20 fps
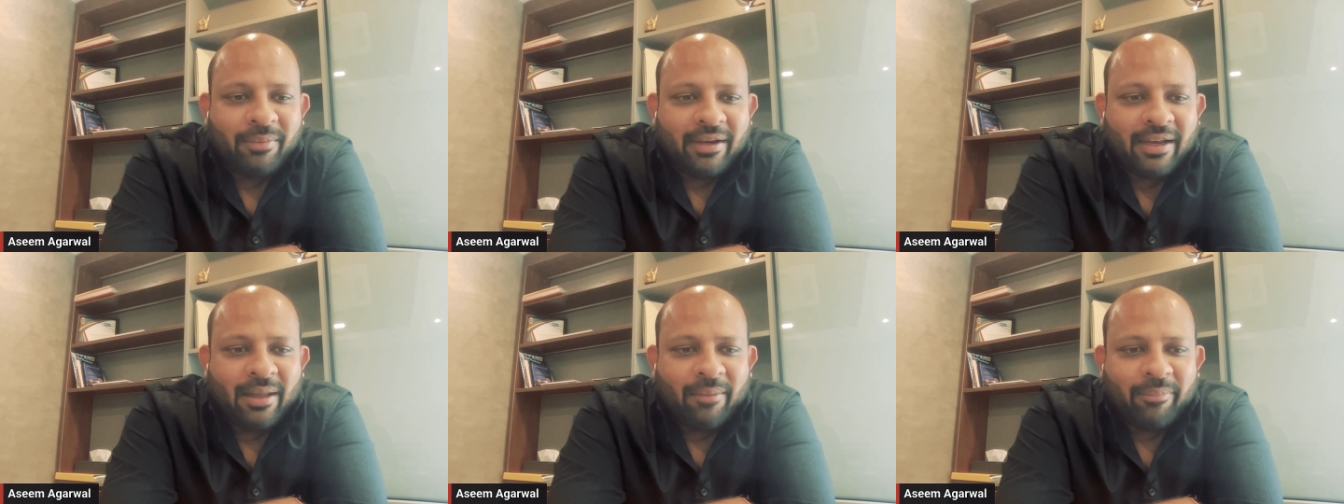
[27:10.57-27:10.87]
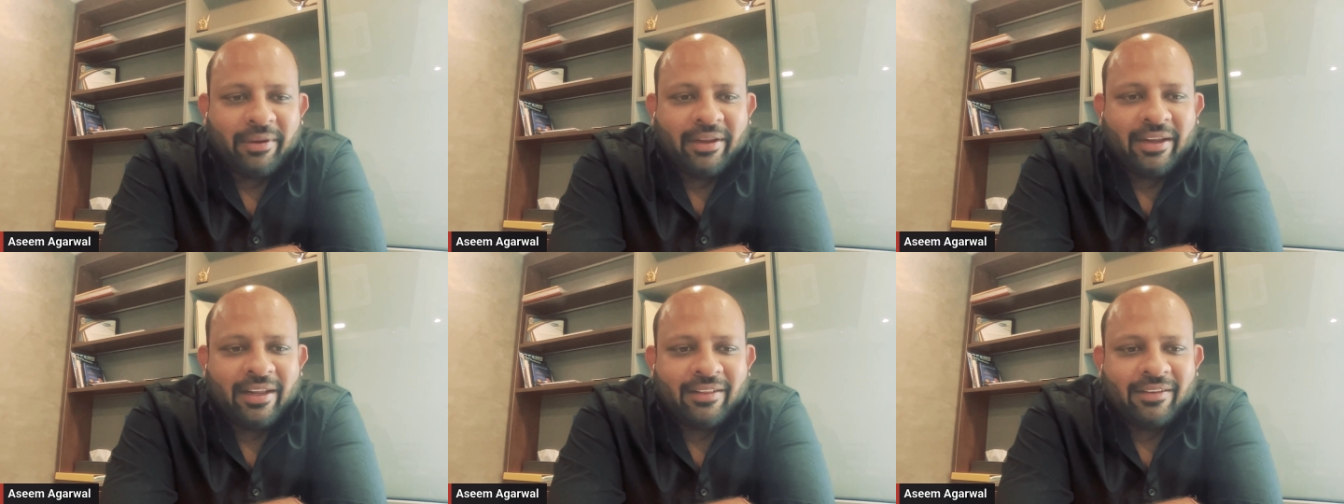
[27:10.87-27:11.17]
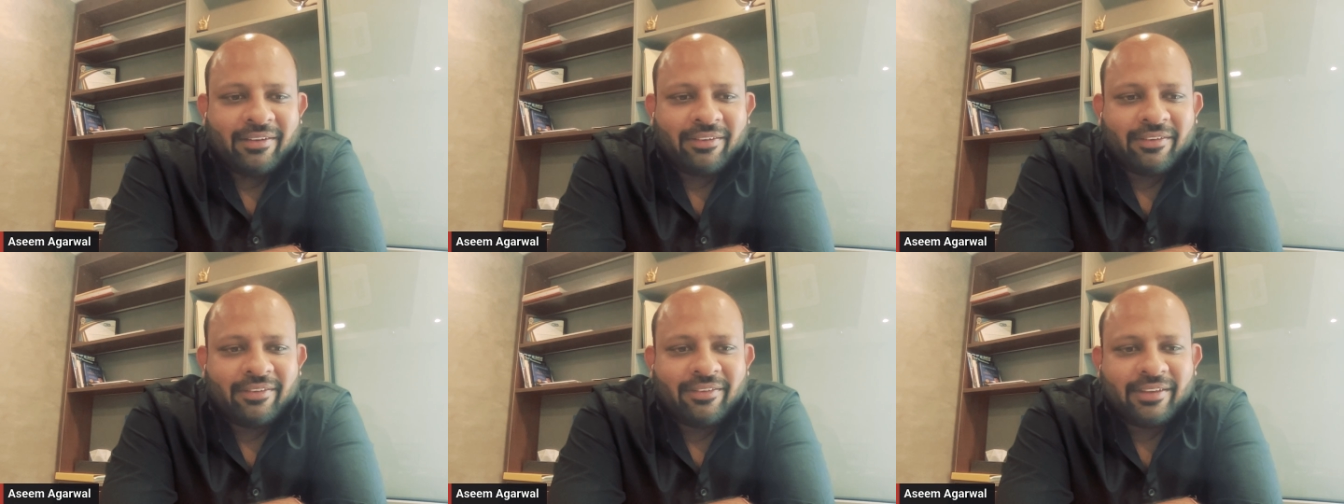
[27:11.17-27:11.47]
been happening,
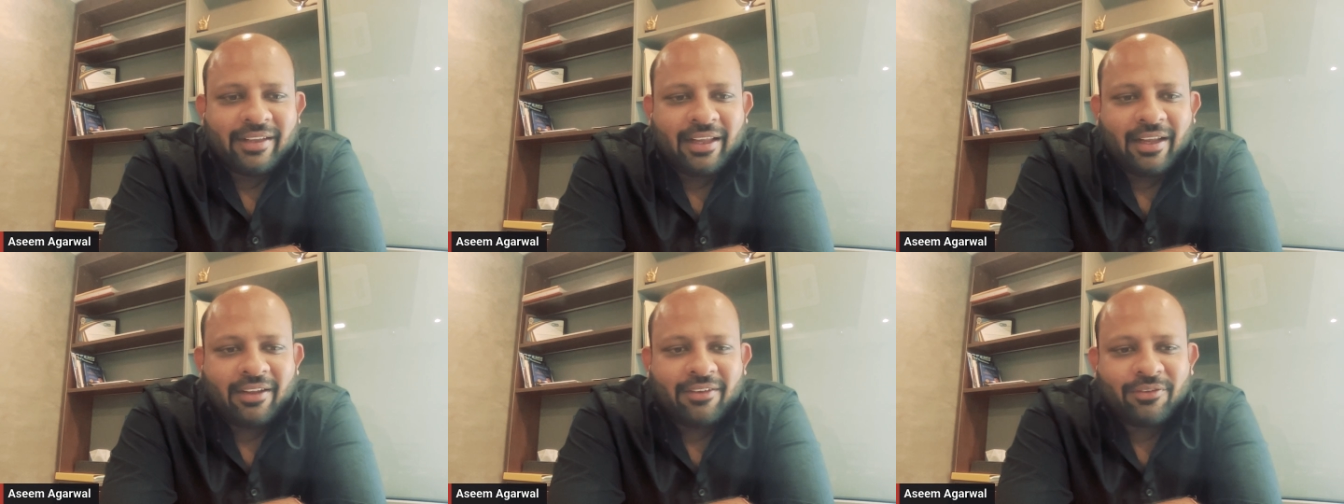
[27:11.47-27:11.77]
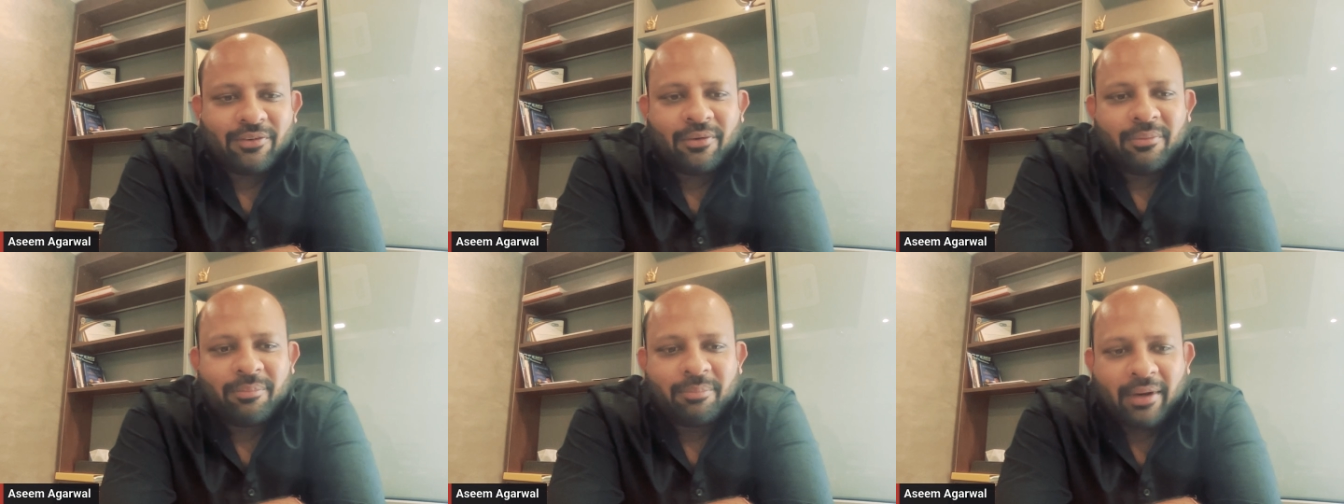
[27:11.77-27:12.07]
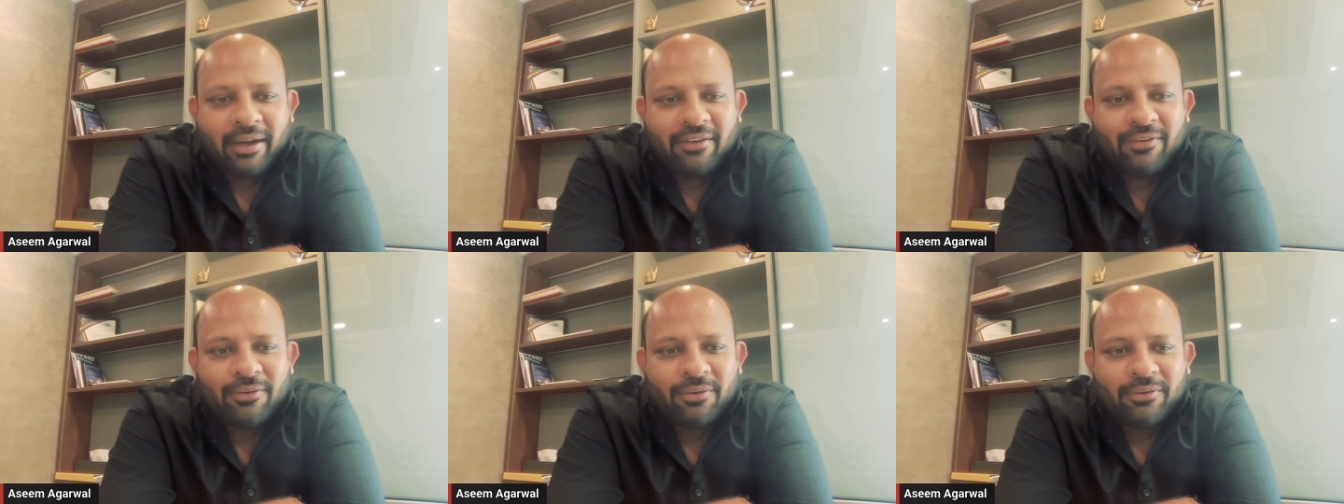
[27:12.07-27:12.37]
and this is the actual
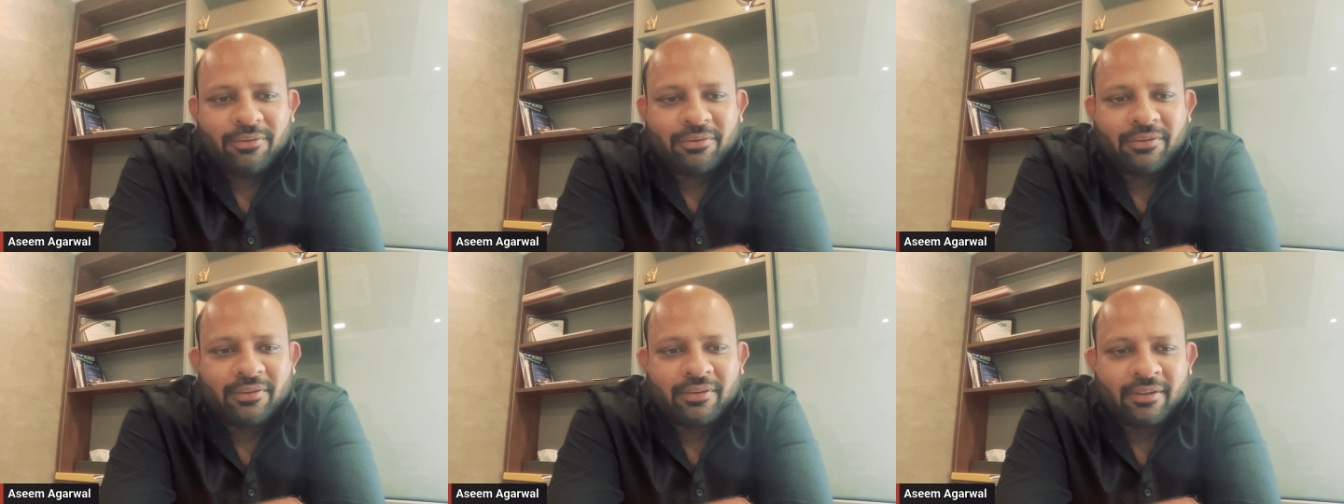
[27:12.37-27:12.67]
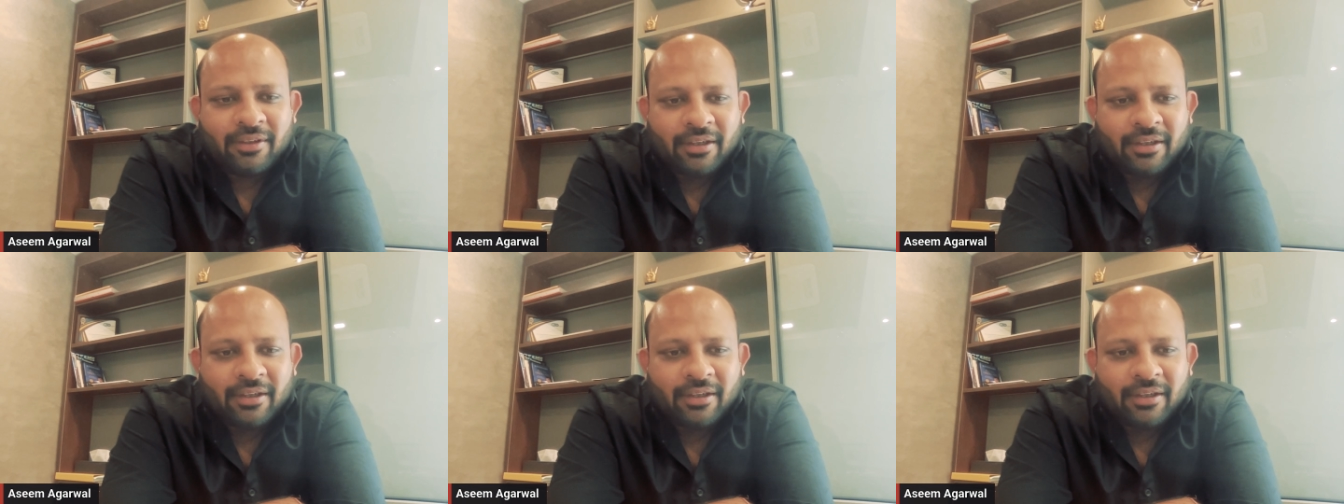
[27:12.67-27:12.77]
price launch